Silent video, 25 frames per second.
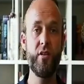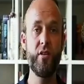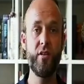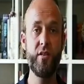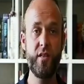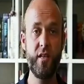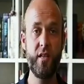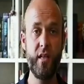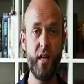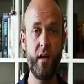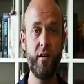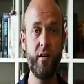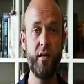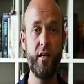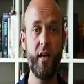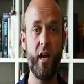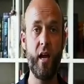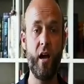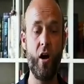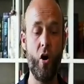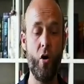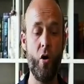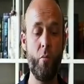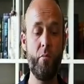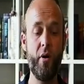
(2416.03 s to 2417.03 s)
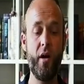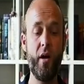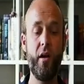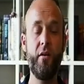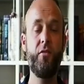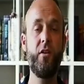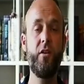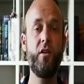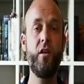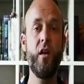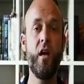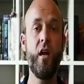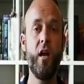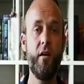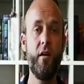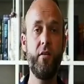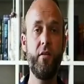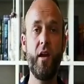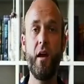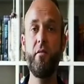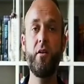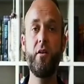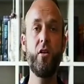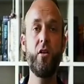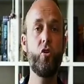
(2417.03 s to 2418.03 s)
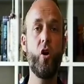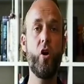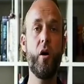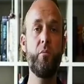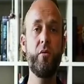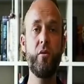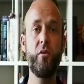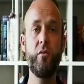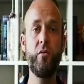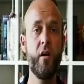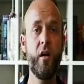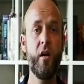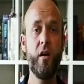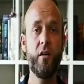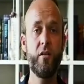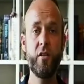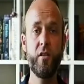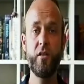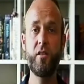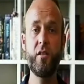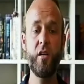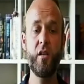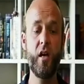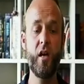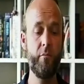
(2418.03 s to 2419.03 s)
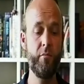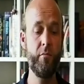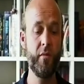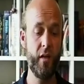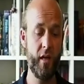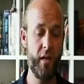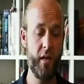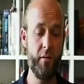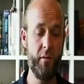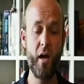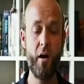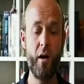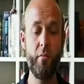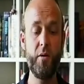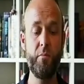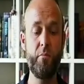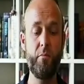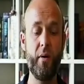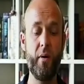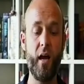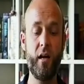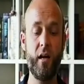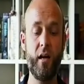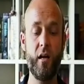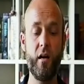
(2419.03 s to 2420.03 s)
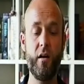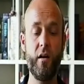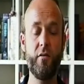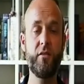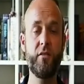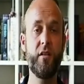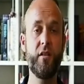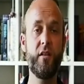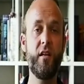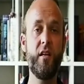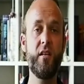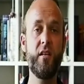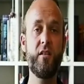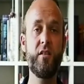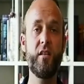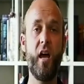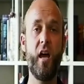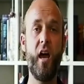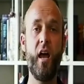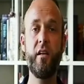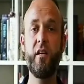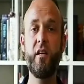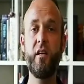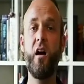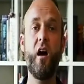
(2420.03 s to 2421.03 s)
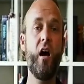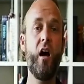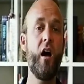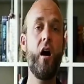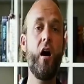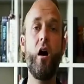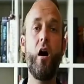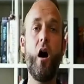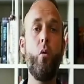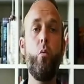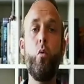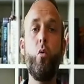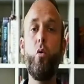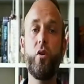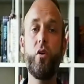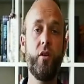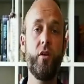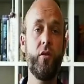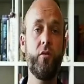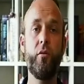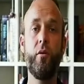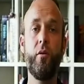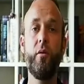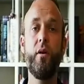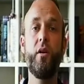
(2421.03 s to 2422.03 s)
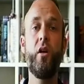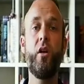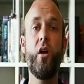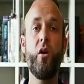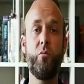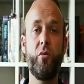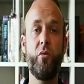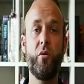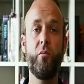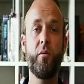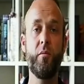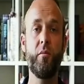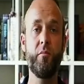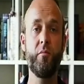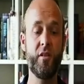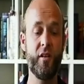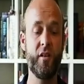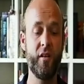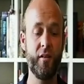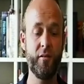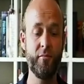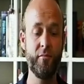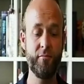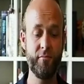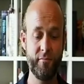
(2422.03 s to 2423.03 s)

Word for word: See okay. how you on. But if you if you're having a trouble, just um, email me back after this, and uh, I'll, I'll, walk you through it. No problem, sir.